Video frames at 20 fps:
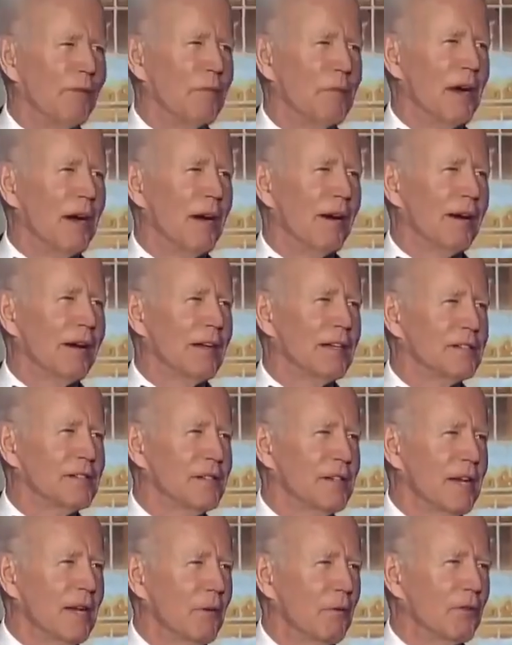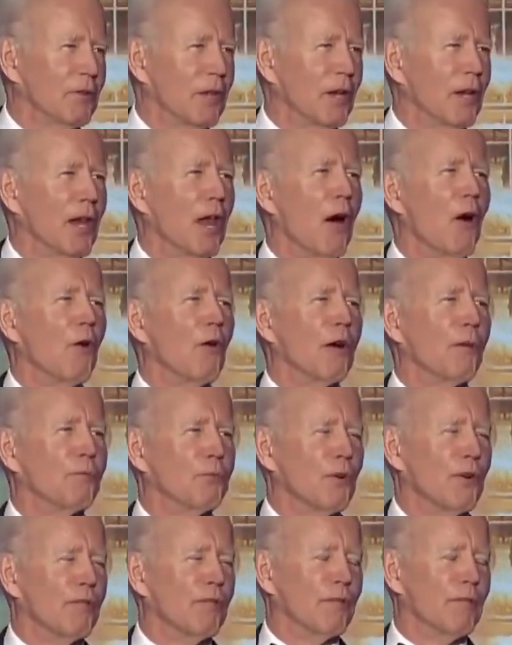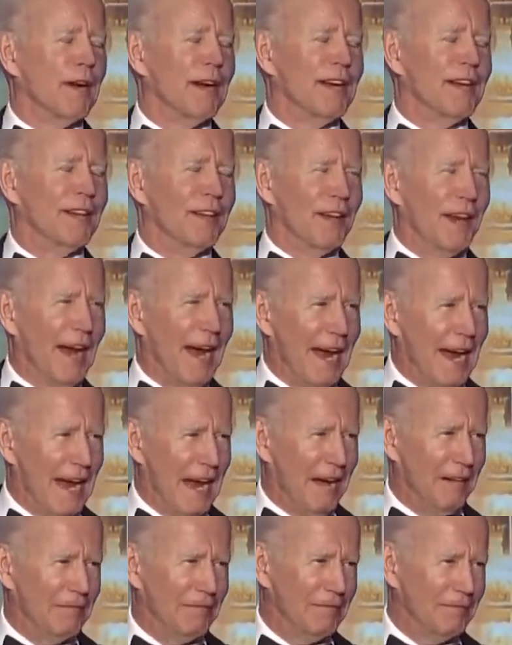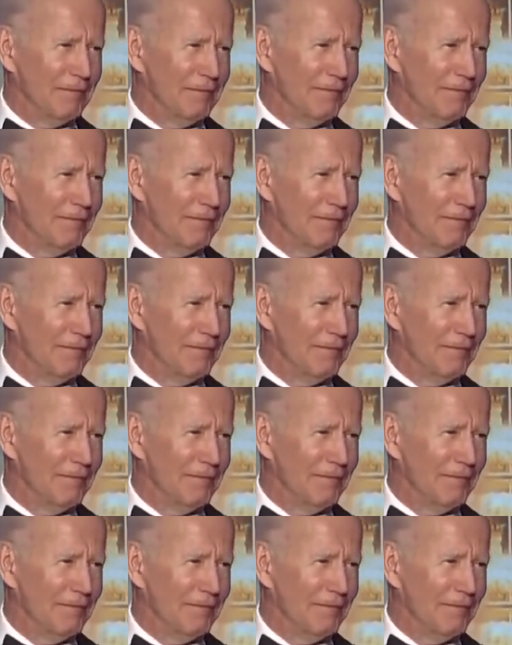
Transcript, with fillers: of Americans with a lower approval rating than I have.